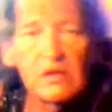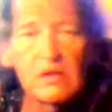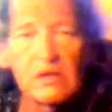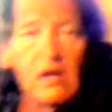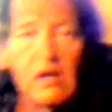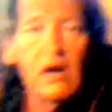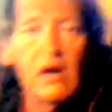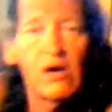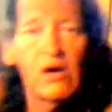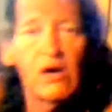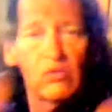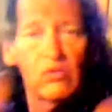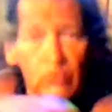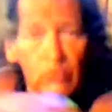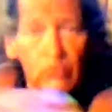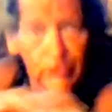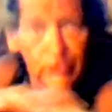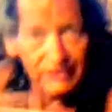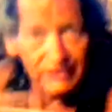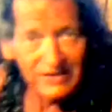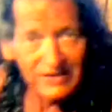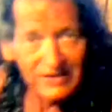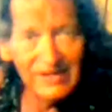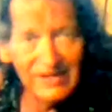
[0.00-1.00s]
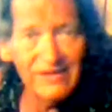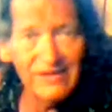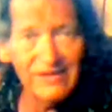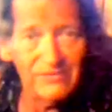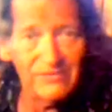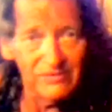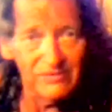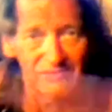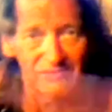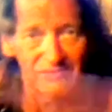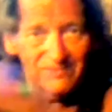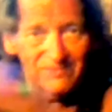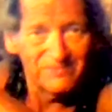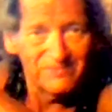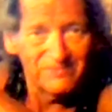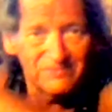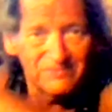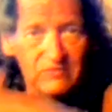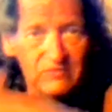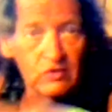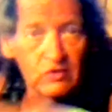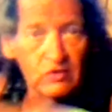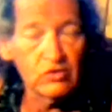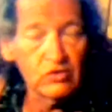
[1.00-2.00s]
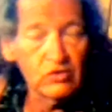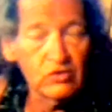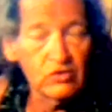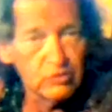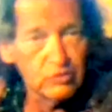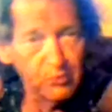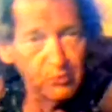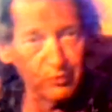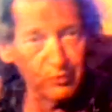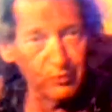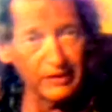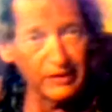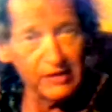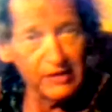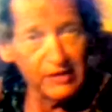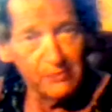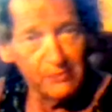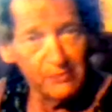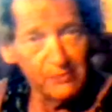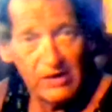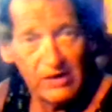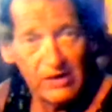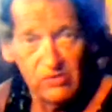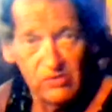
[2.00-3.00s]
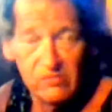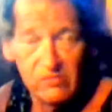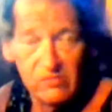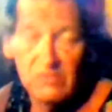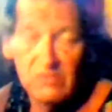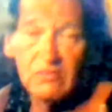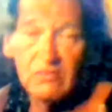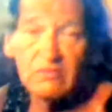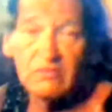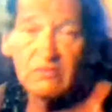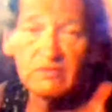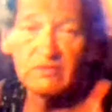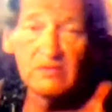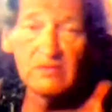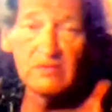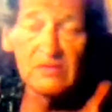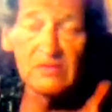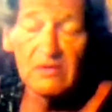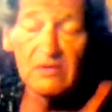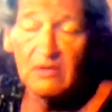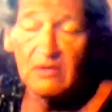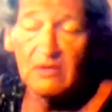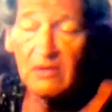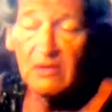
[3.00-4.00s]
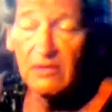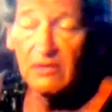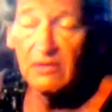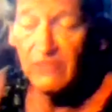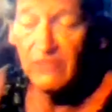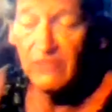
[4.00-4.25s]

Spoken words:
all work together to bring about the